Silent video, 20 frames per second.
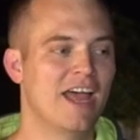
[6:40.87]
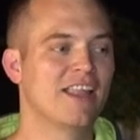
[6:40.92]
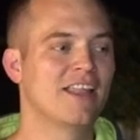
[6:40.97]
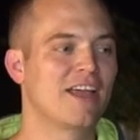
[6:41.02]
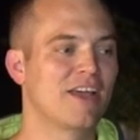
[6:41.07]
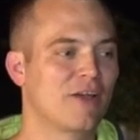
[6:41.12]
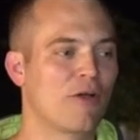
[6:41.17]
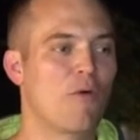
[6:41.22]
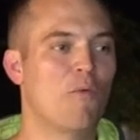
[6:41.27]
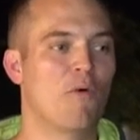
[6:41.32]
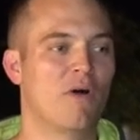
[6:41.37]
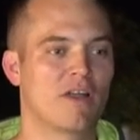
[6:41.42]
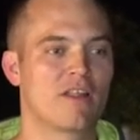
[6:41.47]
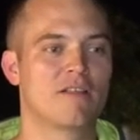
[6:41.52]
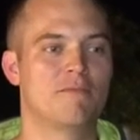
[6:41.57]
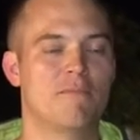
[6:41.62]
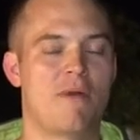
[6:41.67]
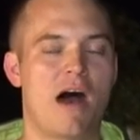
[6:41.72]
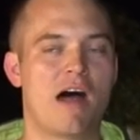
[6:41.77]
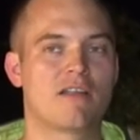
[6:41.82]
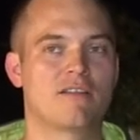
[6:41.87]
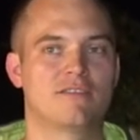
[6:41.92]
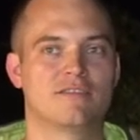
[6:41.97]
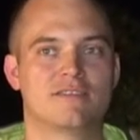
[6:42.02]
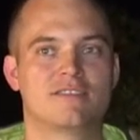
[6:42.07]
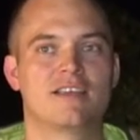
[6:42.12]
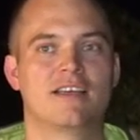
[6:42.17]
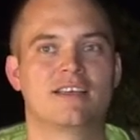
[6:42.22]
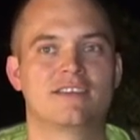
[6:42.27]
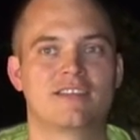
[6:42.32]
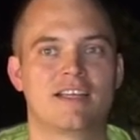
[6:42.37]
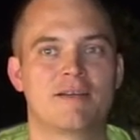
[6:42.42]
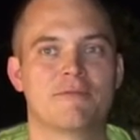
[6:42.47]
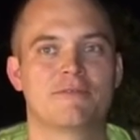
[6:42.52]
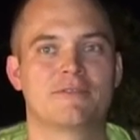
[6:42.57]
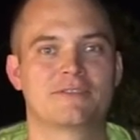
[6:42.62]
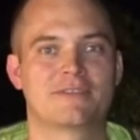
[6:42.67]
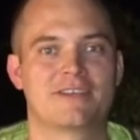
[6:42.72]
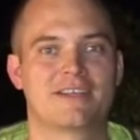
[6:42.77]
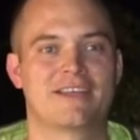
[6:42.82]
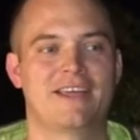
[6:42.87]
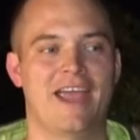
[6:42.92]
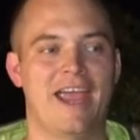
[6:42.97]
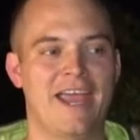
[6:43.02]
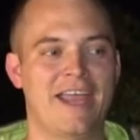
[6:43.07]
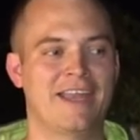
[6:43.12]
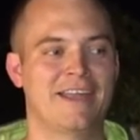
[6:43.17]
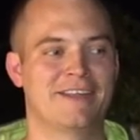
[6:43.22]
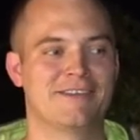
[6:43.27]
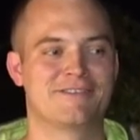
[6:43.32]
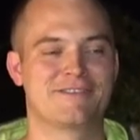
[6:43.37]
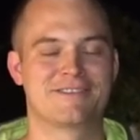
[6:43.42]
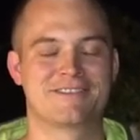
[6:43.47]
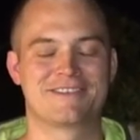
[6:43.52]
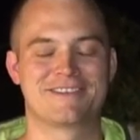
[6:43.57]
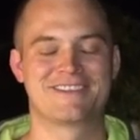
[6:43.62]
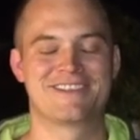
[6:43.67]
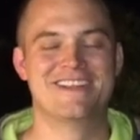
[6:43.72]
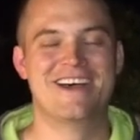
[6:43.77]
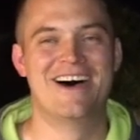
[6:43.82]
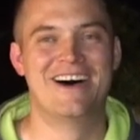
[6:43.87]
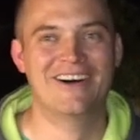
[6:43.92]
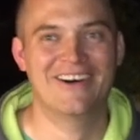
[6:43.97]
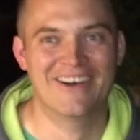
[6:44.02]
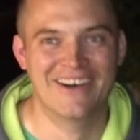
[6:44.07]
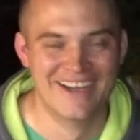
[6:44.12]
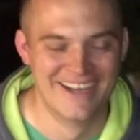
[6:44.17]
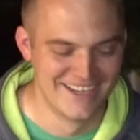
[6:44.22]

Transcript: And, like, one of the models says Amarillo's going to get 8 inches of snow.